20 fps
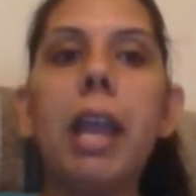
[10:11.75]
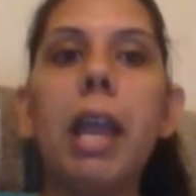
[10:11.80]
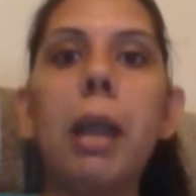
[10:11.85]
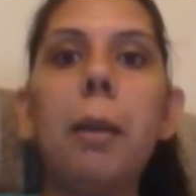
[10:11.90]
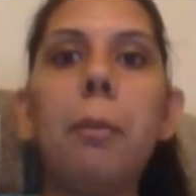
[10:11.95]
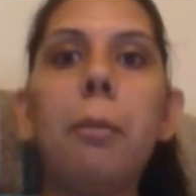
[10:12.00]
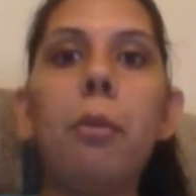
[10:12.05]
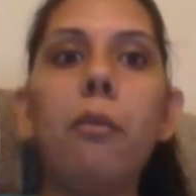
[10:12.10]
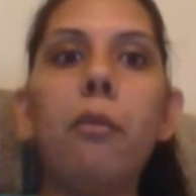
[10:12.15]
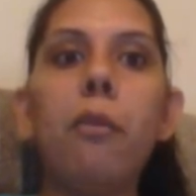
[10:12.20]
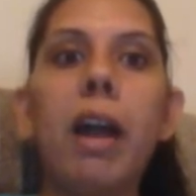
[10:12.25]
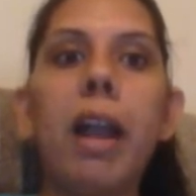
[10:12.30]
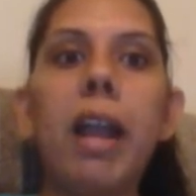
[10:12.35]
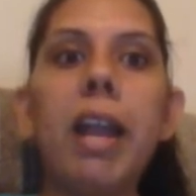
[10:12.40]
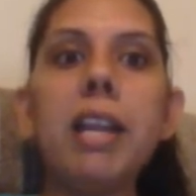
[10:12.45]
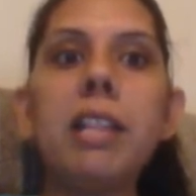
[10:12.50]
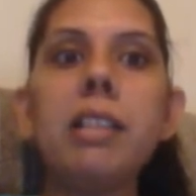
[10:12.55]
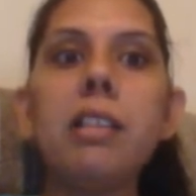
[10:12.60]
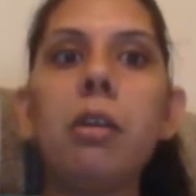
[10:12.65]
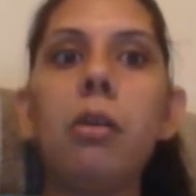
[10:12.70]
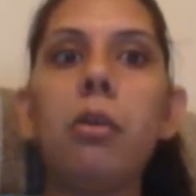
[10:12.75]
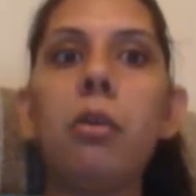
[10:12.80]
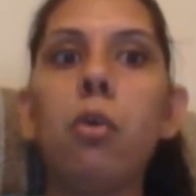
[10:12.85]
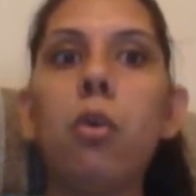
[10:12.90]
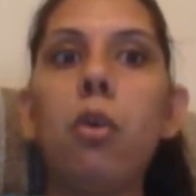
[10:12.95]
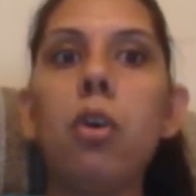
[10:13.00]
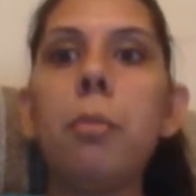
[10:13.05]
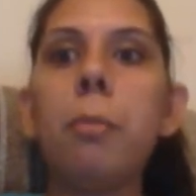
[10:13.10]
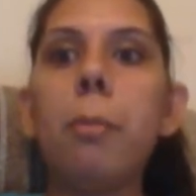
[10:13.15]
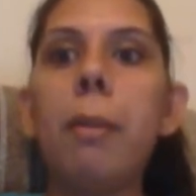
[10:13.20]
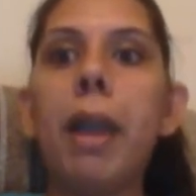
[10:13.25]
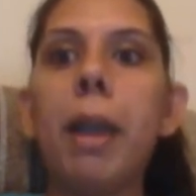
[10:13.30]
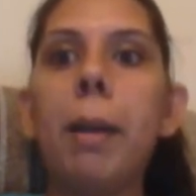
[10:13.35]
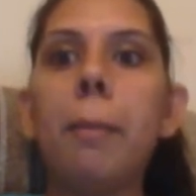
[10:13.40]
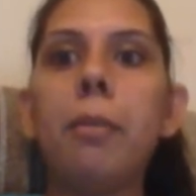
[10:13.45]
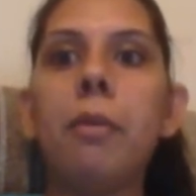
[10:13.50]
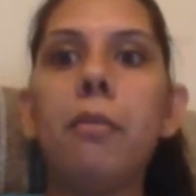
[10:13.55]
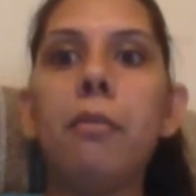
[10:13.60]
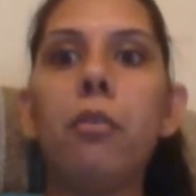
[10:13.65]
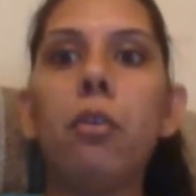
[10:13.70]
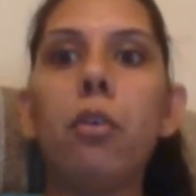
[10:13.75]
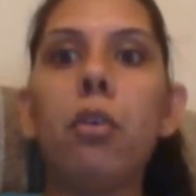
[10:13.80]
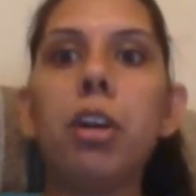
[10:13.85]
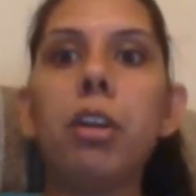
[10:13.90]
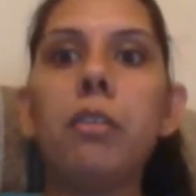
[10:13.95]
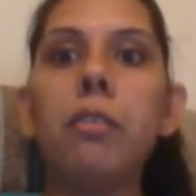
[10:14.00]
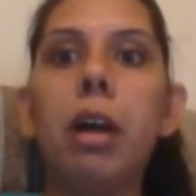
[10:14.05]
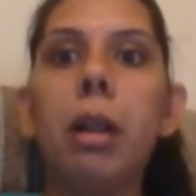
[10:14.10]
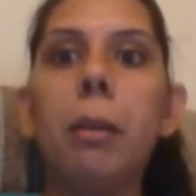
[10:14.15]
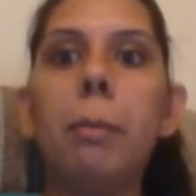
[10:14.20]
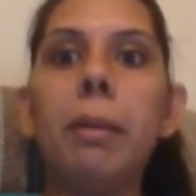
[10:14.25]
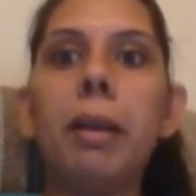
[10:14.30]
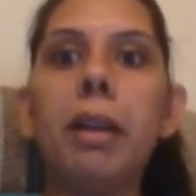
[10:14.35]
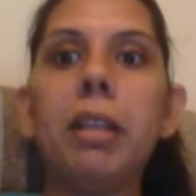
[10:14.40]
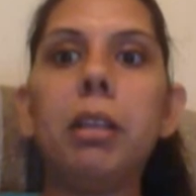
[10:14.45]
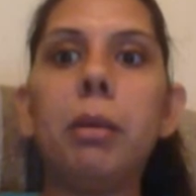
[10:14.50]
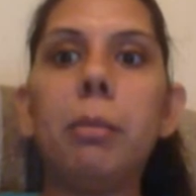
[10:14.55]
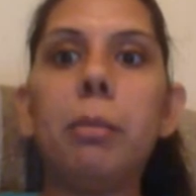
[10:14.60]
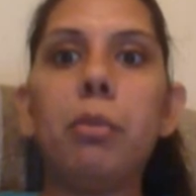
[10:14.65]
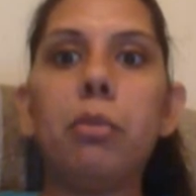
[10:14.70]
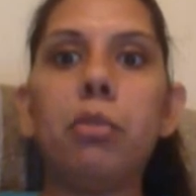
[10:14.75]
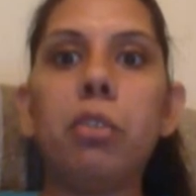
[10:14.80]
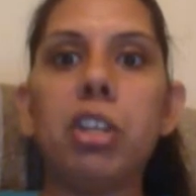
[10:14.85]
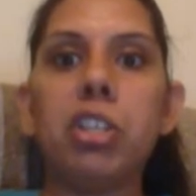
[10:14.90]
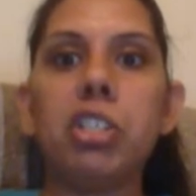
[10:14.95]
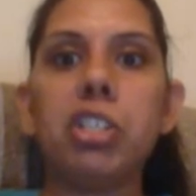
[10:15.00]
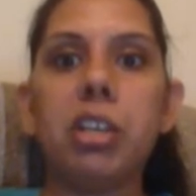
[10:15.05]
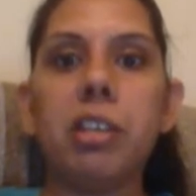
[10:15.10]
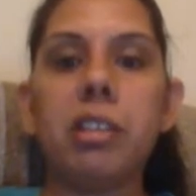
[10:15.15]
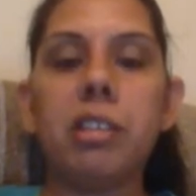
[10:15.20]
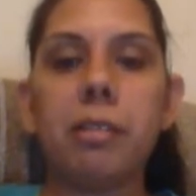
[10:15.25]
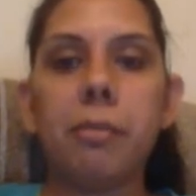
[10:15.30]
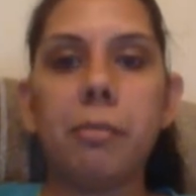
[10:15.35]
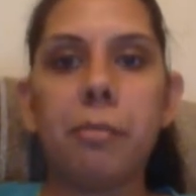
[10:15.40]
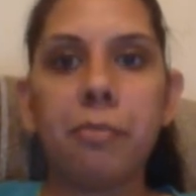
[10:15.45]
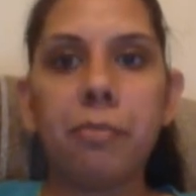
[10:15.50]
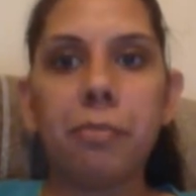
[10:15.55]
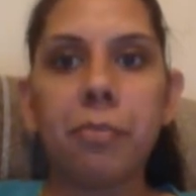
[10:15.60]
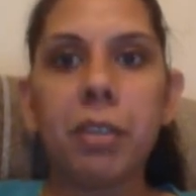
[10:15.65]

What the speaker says: and provides a roadmap for developing the procedures.